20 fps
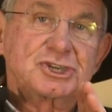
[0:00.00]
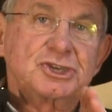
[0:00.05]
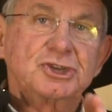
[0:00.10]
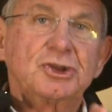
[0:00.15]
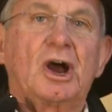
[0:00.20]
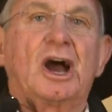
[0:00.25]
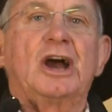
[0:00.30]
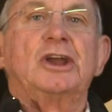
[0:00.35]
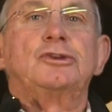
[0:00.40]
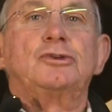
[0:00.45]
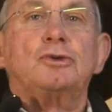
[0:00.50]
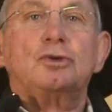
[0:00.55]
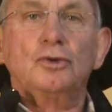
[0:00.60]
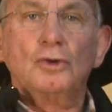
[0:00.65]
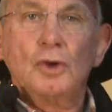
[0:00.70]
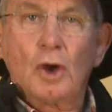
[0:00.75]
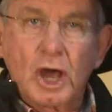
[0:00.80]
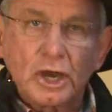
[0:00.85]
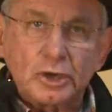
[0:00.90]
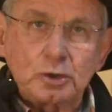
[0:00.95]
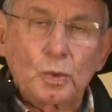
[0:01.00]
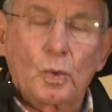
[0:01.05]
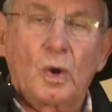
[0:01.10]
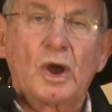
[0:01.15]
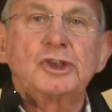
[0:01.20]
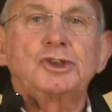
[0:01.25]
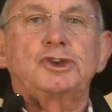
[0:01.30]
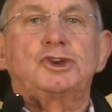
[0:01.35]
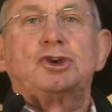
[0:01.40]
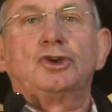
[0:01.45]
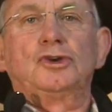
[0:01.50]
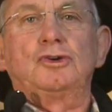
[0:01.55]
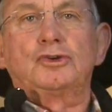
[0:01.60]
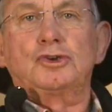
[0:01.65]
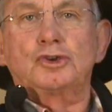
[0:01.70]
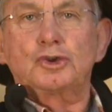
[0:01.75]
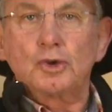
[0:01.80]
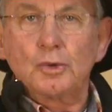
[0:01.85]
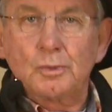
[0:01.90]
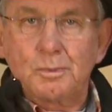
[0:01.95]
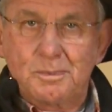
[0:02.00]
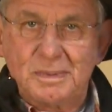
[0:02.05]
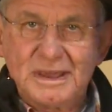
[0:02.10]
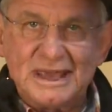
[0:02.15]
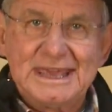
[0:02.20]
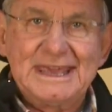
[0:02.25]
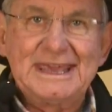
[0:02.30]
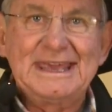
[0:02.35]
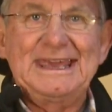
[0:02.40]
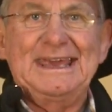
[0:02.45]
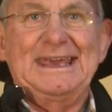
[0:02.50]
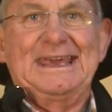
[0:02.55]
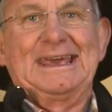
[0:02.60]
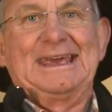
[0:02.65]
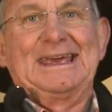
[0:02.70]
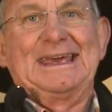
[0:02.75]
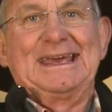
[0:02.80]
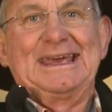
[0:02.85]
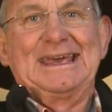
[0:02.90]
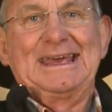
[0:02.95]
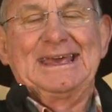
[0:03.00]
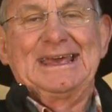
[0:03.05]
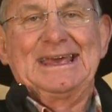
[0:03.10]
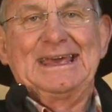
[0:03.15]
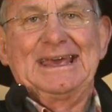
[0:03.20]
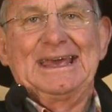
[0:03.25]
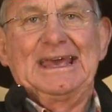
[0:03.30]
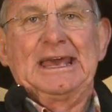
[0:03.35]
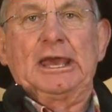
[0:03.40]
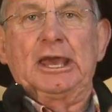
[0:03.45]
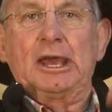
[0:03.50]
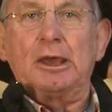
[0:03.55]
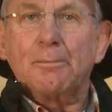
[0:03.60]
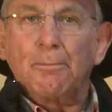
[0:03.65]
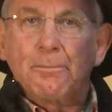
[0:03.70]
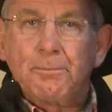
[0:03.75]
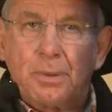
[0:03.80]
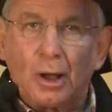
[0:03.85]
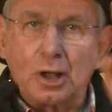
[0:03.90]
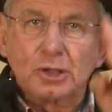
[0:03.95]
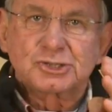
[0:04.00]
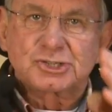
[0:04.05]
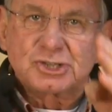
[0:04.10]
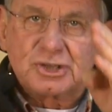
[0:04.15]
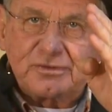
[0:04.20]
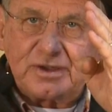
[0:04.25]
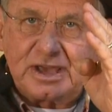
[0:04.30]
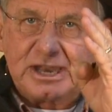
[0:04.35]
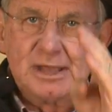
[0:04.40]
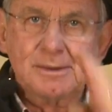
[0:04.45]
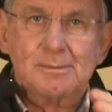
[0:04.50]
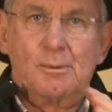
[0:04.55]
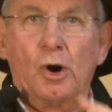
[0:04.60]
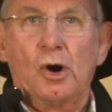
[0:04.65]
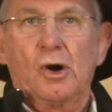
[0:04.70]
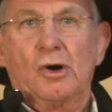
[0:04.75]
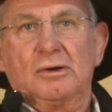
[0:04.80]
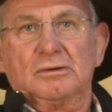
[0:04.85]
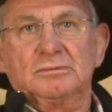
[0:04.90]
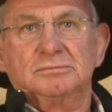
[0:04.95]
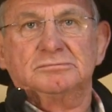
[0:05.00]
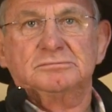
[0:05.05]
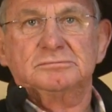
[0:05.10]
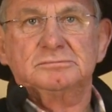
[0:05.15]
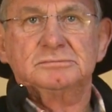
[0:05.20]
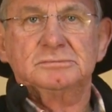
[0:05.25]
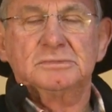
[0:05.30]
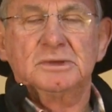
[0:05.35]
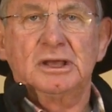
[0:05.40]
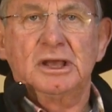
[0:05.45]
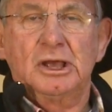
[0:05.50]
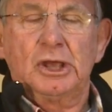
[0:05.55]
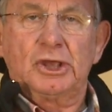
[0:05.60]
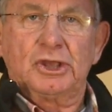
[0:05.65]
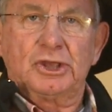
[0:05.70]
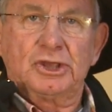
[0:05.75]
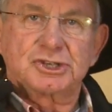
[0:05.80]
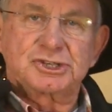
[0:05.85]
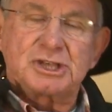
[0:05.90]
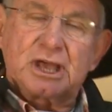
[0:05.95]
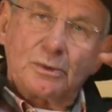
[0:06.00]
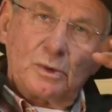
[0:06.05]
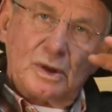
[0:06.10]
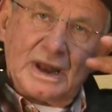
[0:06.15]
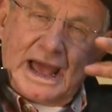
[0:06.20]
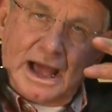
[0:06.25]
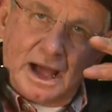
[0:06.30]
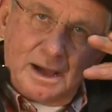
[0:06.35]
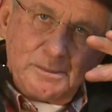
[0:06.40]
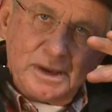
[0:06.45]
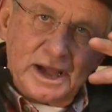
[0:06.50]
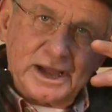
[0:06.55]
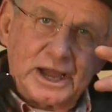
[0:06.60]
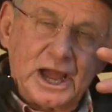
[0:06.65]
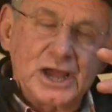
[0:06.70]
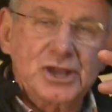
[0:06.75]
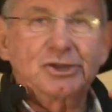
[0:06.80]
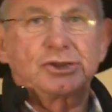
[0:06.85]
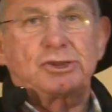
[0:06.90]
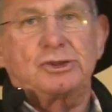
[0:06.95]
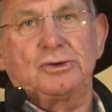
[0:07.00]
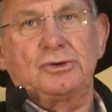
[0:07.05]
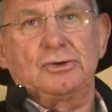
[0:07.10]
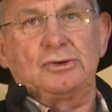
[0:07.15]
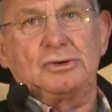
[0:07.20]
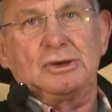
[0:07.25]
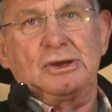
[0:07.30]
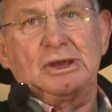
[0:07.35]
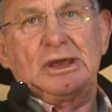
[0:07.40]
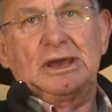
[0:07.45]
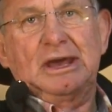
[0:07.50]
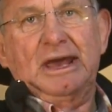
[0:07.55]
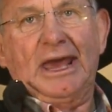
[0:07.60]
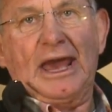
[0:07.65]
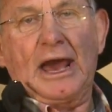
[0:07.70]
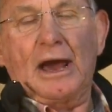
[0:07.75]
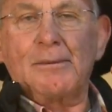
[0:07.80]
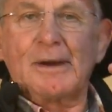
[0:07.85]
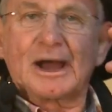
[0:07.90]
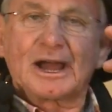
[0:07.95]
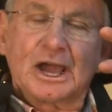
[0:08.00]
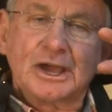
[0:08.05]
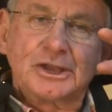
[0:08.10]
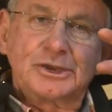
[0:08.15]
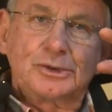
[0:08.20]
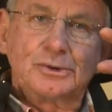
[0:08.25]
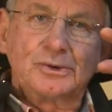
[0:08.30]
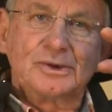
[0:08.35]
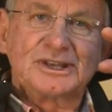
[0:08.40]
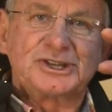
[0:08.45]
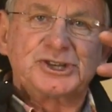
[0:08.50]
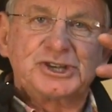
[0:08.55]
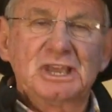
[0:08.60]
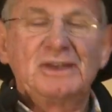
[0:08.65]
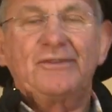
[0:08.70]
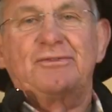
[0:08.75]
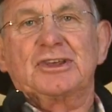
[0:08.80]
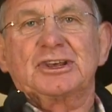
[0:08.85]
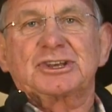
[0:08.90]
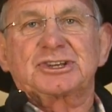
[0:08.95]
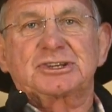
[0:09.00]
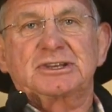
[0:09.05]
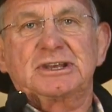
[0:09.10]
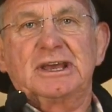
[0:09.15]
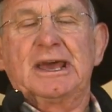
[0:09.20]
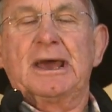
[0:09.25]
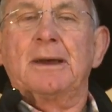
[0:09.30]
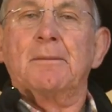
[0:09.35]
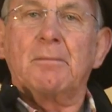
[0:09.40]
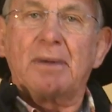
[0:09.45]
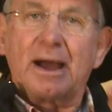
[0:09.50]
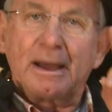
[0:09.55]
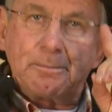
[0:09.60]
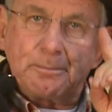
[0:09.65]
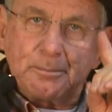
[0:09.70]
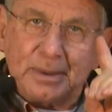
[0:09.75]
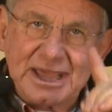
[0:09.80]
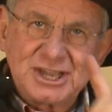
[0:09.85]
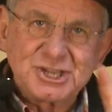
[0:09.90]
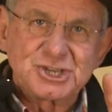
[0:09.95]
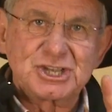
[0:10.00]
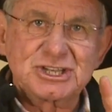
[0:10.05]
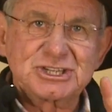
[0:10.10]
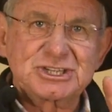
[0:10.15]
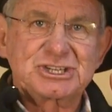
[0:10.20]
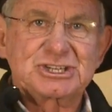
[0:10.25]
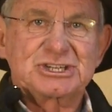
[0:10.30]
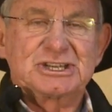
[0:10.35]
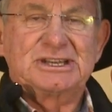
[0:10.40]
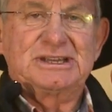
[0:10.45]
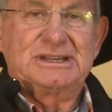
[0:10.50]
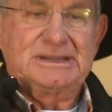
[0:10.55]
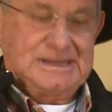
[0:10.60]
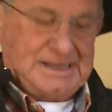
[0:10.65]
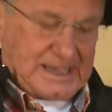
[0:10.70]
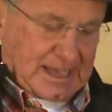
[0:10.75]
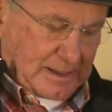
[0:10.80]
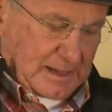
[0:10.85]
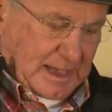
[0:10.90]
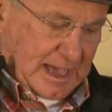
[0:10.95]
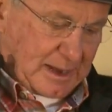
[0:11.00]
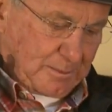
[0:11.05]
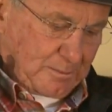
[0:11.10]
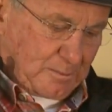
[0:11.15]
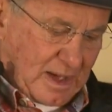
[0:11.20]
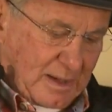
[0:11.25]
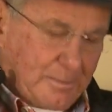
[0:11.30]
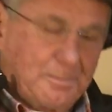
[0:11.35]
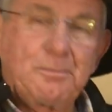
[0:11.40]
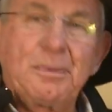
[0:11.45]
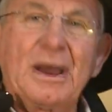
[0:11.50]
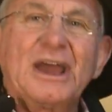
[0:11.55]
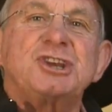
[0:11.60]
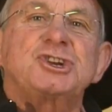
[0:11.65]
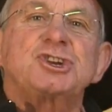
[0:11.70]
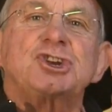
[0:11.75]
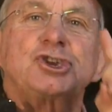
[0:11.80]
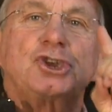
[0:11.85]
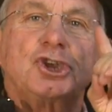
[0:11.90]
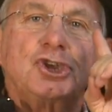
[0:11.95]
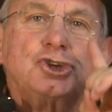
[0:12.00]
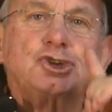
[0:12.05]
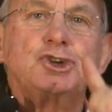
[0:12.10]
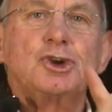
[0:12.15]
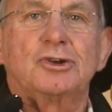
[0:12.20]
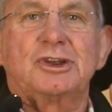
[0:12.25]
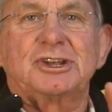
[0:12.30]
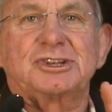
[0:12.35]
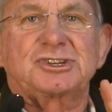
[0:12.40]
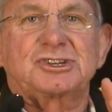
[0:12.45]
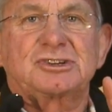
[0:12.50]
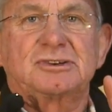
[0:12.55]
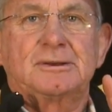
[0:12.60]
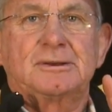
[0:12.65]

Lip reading: I do not want you to be impulsive anymore. You say, well, how am I going to achieve this? By patience and by patient endurance.